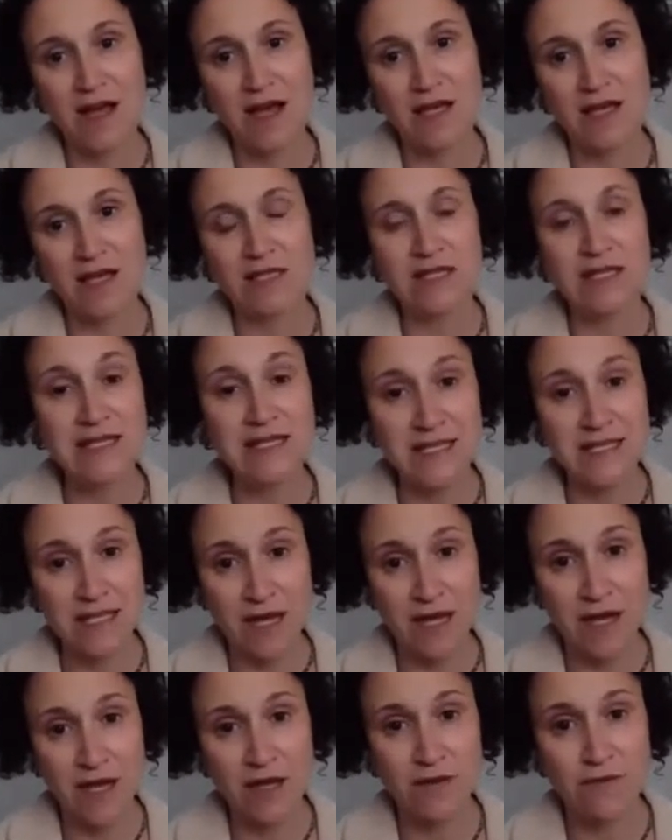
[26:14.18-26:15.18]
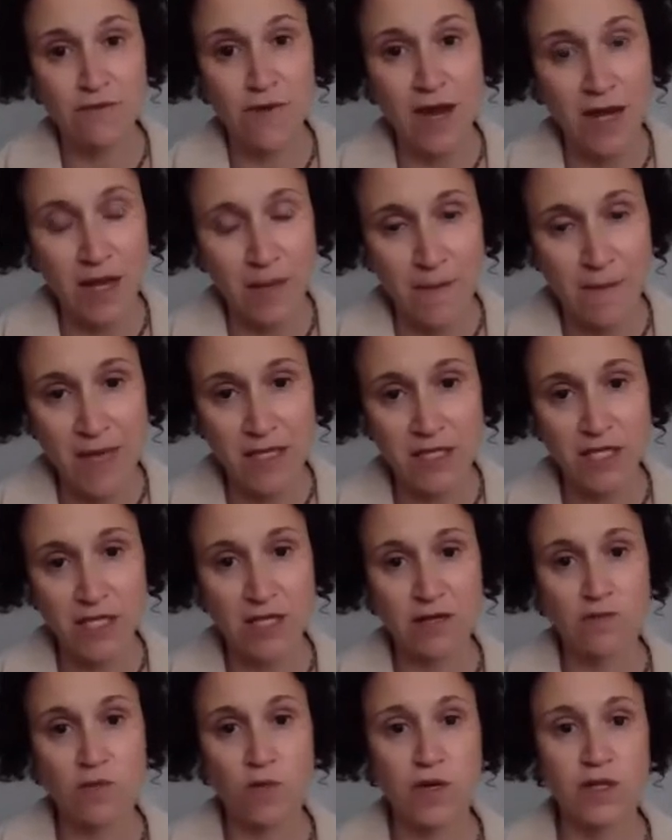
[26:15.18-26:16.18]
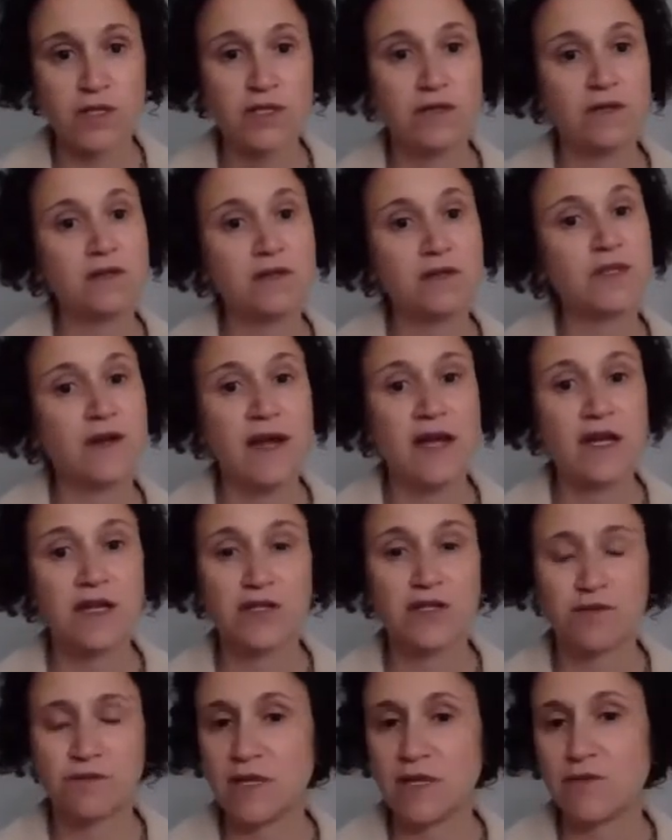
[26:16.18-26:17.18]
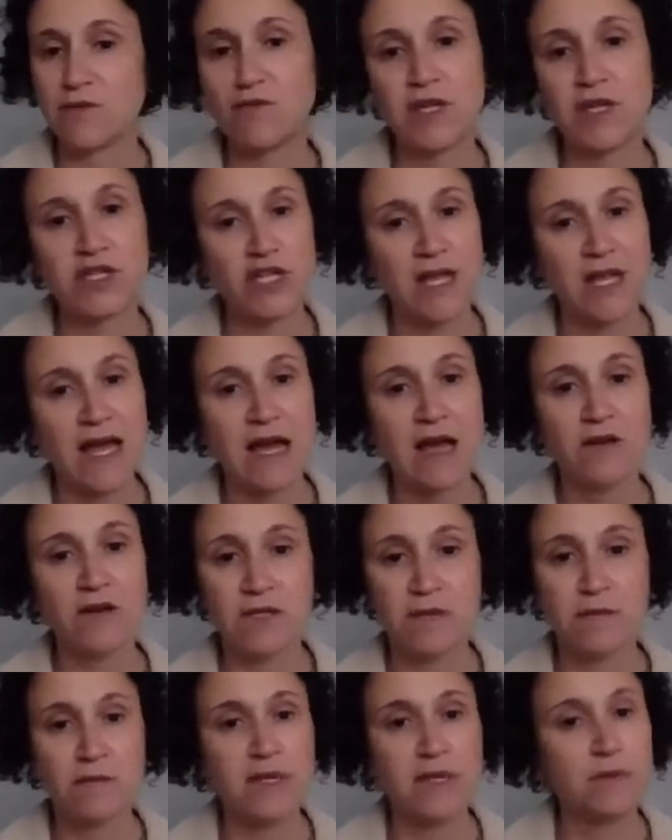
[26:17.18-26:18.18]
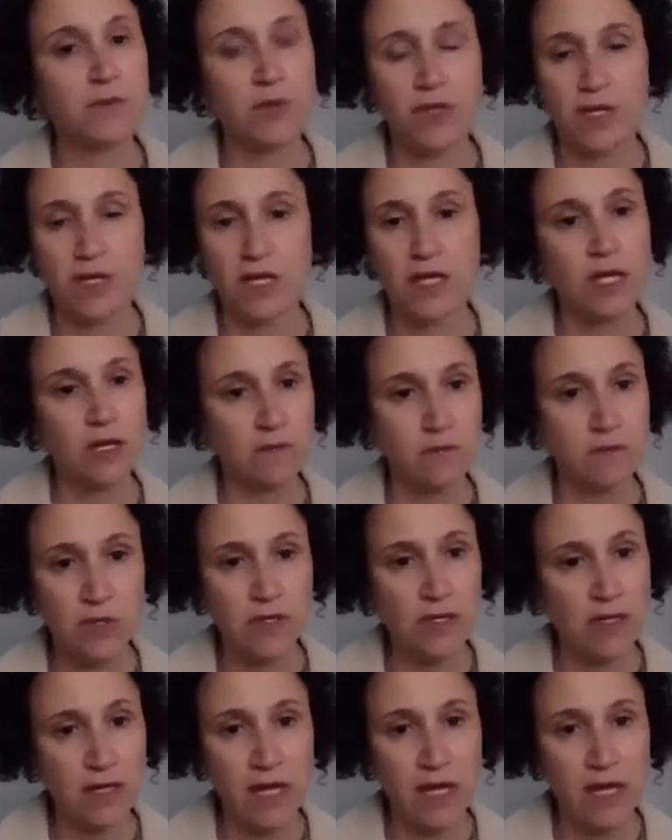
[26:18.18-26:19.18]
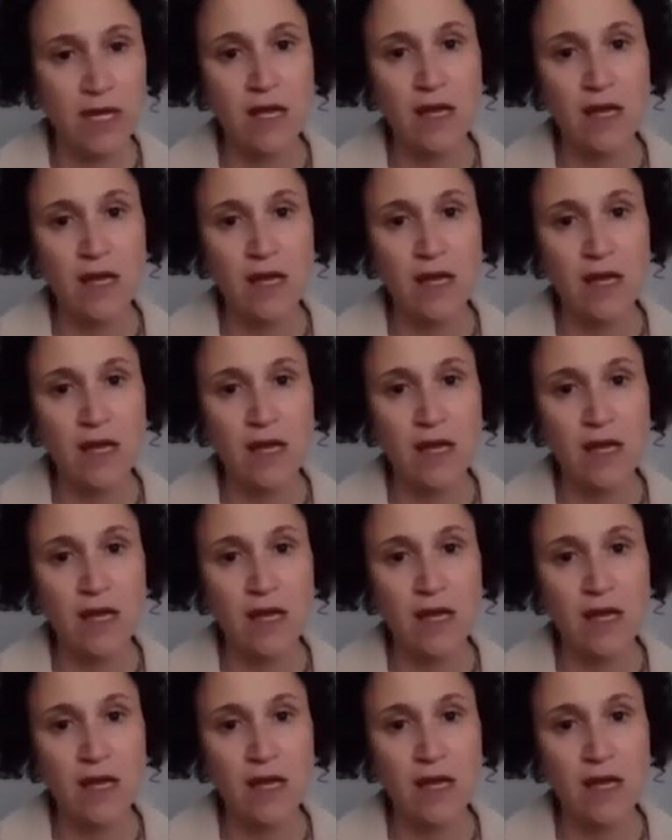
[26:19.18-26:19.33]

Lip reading: Lisa recommended, where students are actually reaching out to people in the community.